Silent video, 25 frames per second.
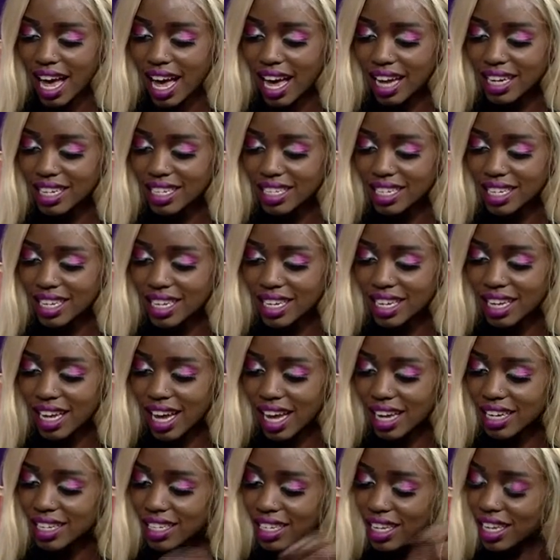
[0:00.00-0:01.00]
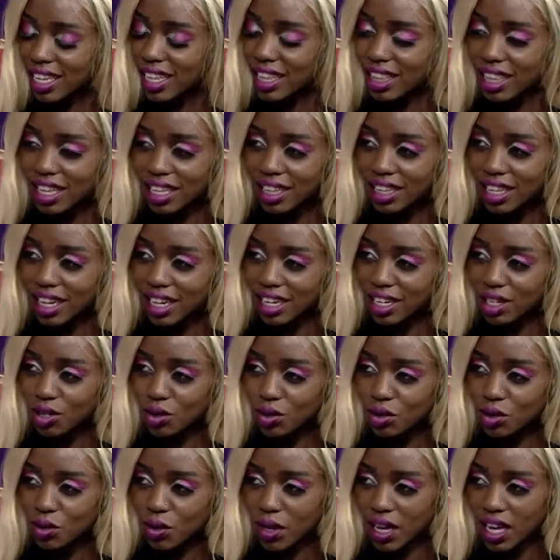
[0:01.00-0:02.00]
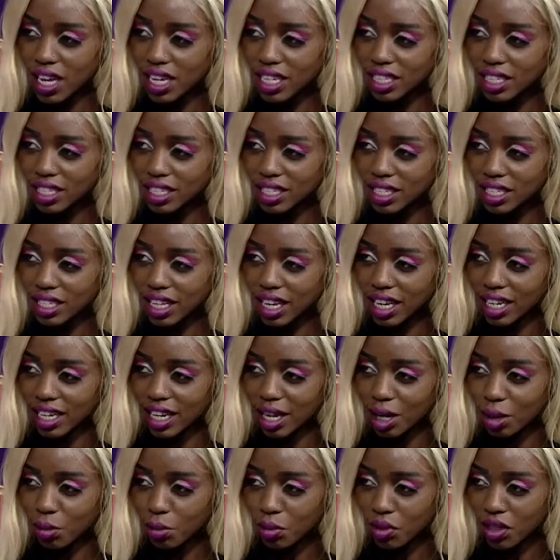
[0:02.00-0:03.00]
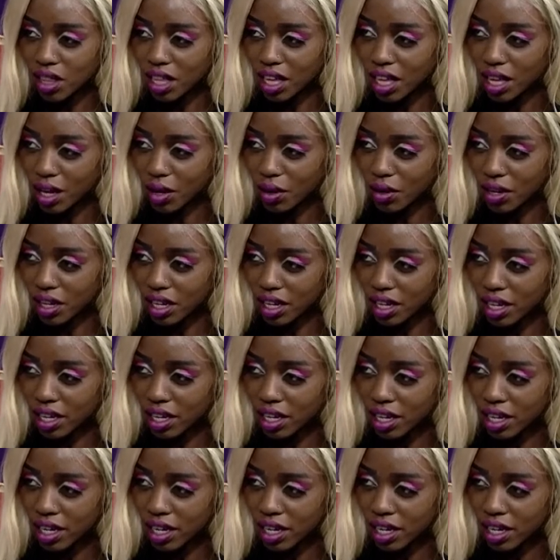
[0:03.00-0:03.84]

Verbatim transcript: the little two hairs inside help with the hearing.